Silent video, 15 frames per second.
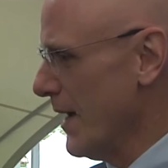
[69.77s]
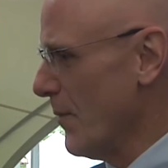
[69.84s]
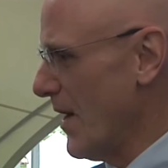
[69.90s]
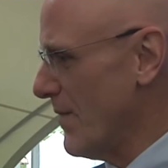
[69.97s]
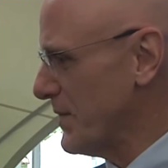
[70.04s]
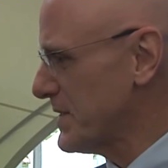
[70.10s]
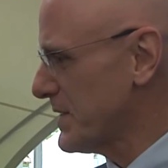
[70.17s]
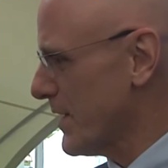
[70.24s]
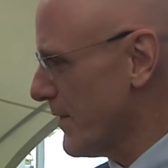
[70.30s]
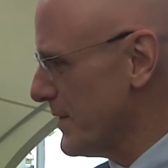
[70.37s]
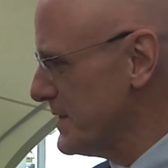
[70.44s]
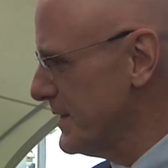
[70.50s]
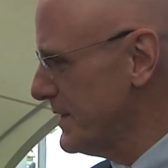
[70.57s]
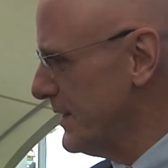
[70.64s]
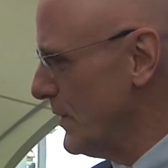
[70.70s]
We have a
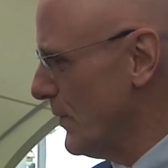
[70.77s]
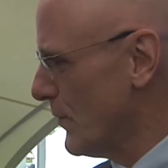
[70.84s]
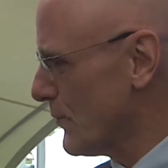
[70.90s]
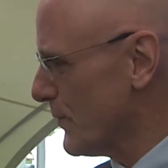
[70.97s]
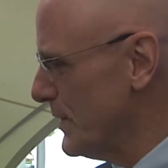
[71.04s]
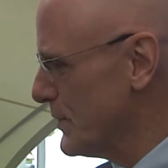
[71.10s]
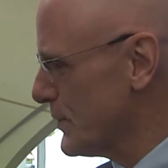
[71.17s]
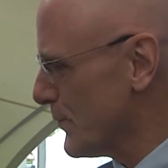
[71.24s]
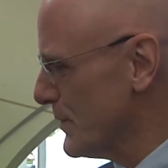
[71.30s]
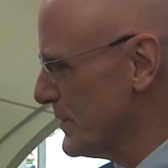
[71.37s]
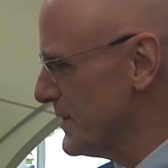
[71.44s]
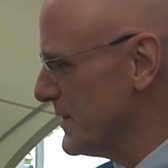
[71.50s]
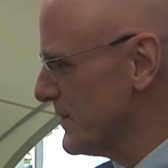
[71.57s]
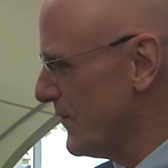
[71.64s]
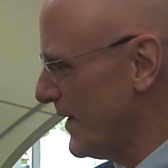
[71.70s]
scarcity on
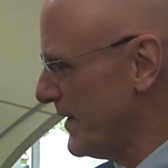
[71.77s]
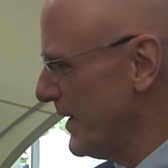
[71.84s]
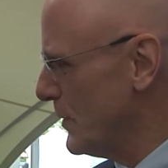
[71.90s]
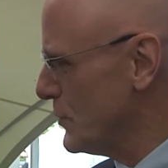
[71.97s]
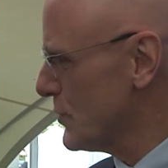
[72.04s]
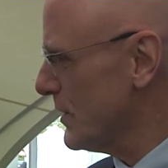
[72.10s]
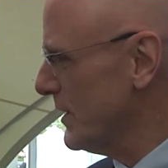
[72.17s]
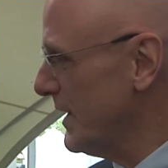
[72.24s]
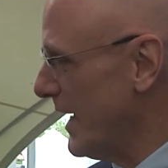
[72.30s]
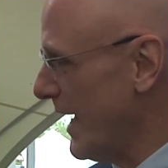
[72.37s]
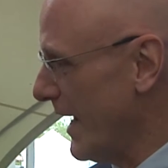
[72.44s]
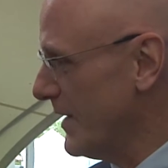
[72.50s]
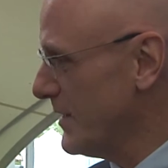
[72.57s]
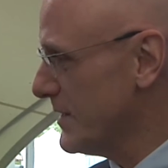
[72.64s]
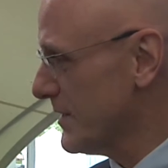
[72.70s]
resources financially
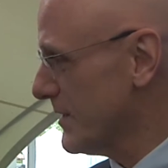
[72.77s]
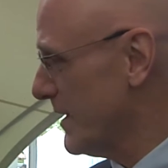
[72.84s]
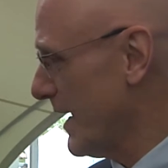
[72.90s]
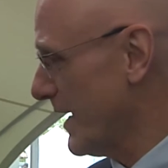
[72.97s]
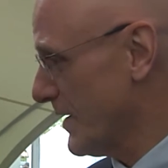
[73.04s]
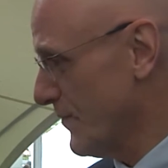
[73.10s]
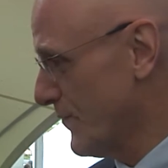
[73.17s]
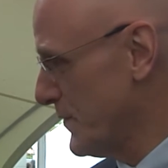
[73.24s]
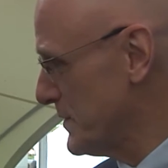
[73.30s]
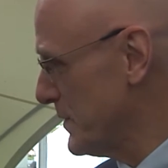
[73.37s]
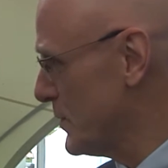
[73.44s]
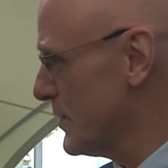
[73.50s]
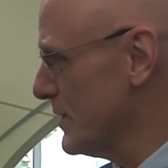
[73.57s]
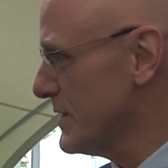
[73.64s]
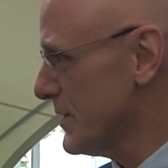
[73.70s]
and like in
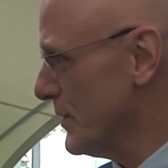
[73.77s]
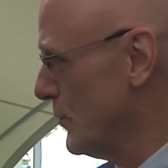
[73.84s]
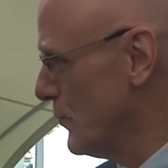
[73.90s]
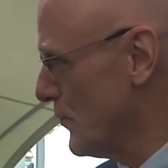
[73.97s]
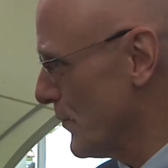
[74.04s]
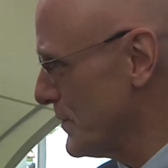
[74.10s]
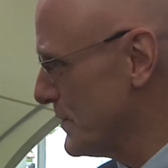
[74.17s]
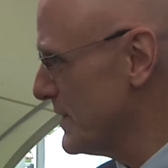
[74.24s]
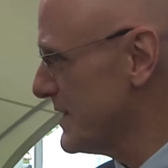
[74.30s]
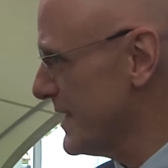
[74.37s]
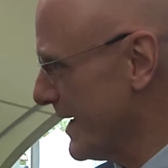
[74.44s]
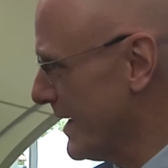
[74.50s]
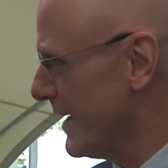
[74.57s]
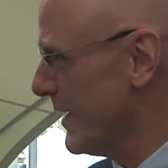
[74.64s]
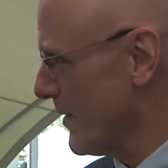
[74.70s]
physicians and nurses
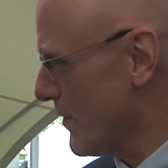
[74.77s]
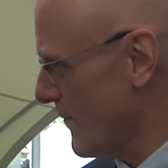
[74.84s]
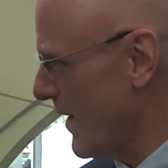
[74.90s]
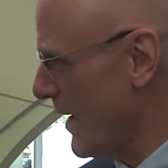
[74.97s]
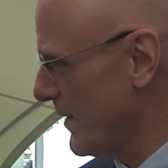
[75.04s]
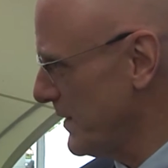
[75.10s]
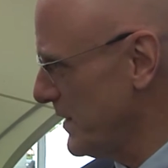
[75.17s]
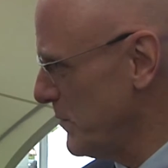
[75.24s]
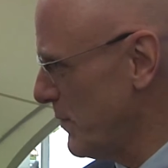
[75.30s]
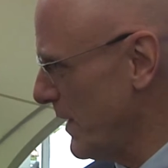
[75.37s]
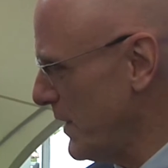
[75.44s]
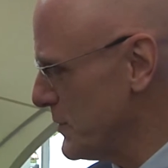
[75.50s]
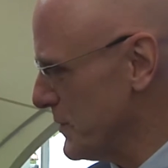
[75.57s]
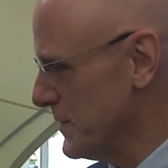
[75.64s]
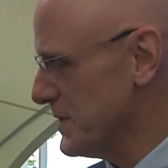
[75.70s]
taking care of elderly
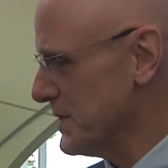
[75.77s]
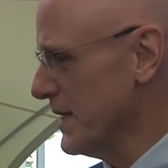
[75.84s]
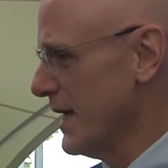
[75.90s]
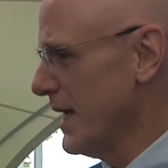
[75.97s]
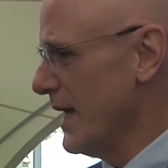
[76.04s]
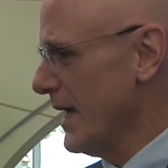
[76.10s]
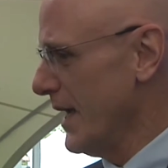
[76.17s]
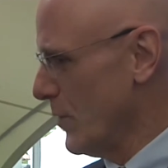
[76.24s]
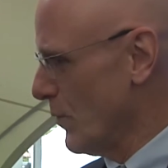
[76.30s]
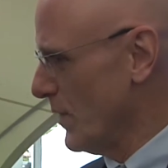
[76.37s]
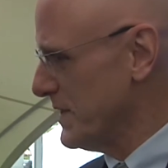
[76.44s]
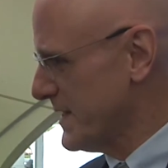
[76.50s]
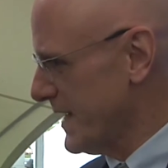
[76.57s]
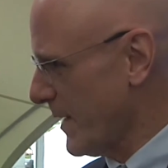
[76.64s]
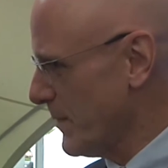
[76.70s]
patients in
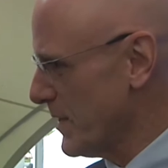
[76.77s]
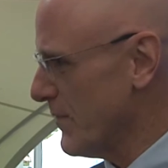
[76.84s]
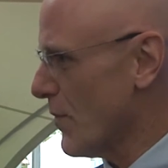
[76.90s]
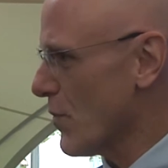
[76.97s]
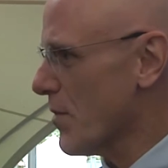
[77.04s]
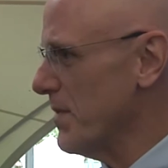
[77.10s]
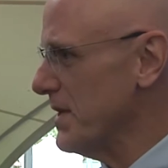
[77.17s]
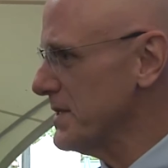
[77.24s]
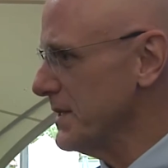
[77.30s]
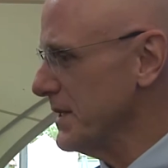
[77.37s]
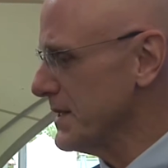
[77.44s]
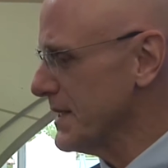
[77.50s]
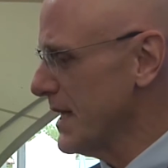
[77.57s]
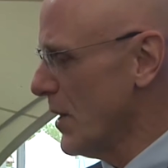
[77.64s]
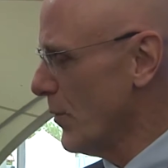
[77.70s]
one segment of our
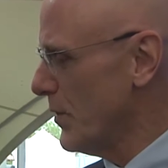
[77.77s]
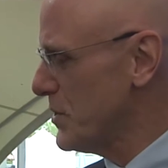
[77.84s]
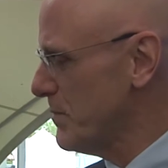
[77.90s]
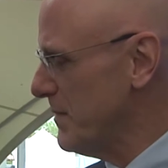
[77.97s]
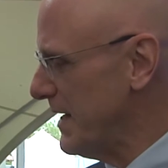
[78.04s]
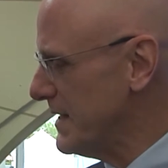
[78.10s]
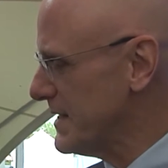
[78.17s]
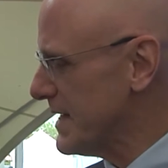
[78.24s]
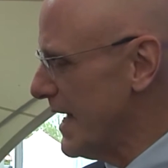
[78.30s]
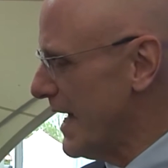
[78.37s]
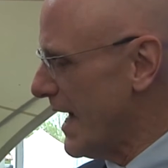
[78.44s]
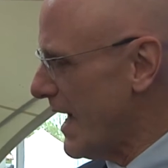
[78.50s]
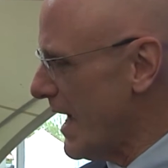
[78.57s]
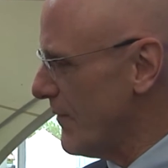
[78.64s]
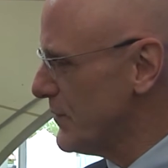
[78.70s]
business, which means
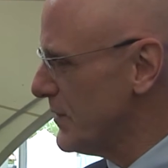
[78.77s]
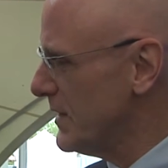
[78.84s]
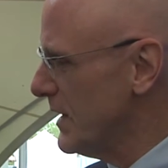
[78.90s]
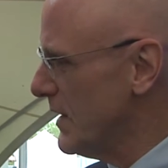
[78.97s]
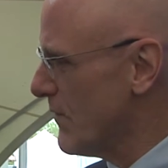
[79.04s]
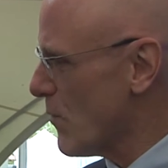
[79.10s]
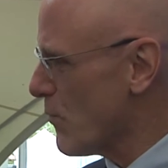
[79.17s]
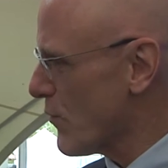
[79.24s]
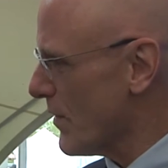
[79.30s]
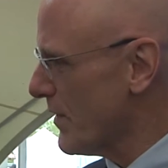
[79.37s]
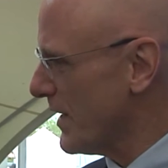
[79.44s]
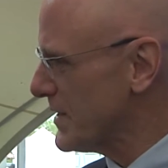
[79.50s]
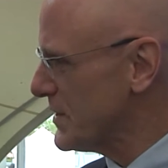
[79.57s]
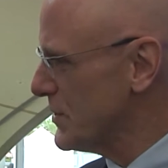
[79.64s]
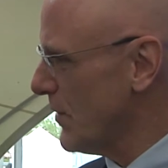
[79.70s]
I have to deliver
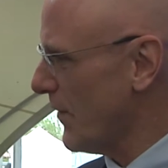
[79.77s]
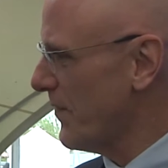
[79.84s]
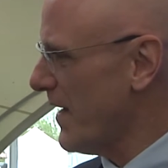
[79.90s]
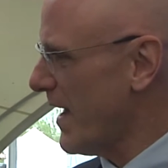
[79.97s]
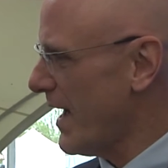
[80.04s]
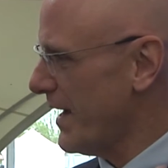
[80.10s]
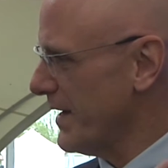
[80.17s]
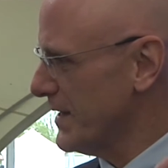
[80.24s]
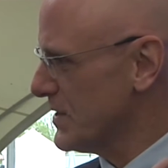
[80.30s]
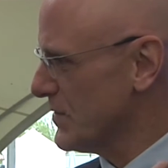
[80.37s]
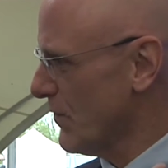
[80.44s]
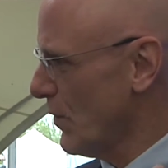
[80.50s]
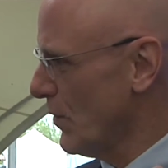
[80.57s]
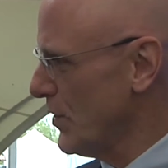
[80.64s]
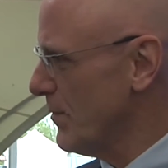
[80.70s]
products, not the highest
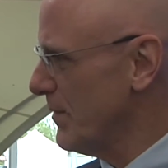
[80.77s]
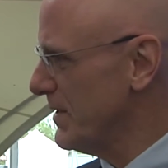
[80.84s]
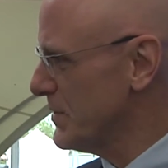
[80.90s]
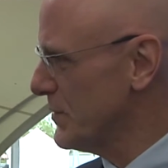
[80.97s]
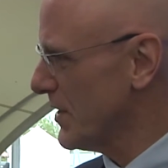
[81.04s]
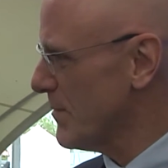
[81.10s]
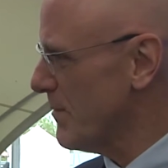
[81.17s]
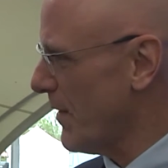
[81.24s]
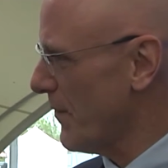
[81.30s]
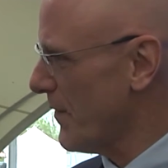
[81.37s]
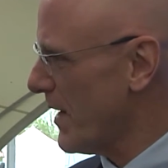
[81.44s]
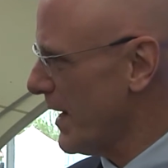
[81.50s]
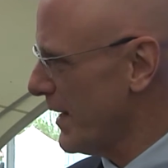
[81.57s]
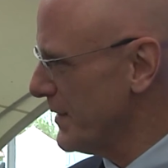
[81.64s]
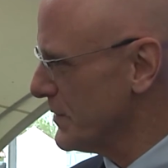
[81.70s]
volume. It's not about the
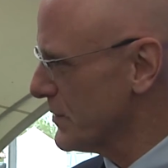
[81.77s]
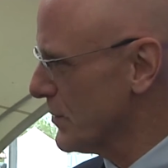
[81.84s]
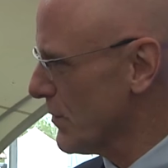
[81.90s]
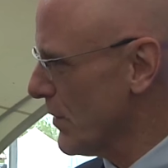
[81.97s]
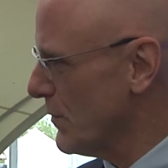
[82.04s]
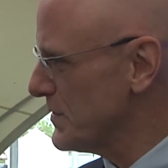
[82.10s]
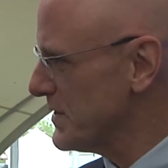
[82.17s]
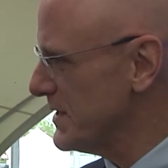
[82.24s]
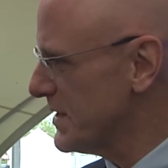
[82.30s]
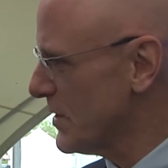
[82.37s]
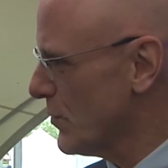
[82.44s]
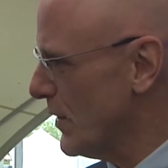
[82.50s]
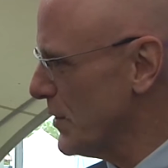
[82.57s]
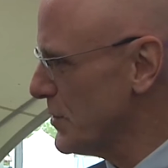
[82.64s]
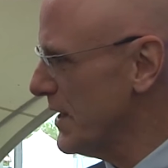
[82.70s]
highest growth. It's the
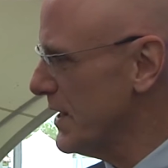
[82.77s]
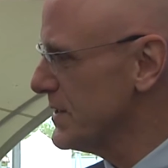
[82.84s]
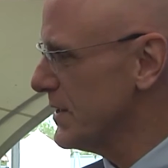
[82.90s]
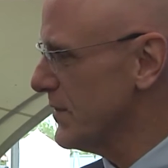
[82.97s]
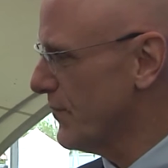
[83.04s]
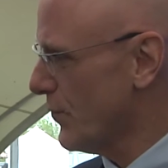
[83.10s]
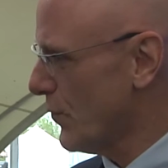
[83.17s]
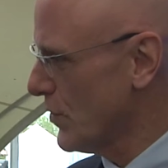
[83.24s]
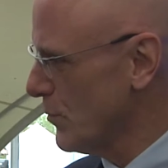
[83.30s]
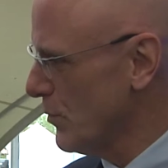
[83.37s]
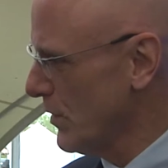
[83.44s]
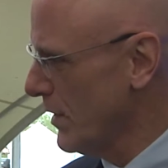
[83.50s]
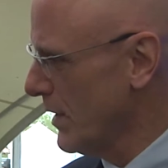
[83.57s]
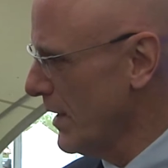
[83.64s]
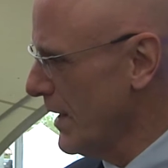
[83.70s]
question, is it
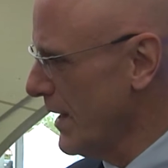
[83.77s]
affordable?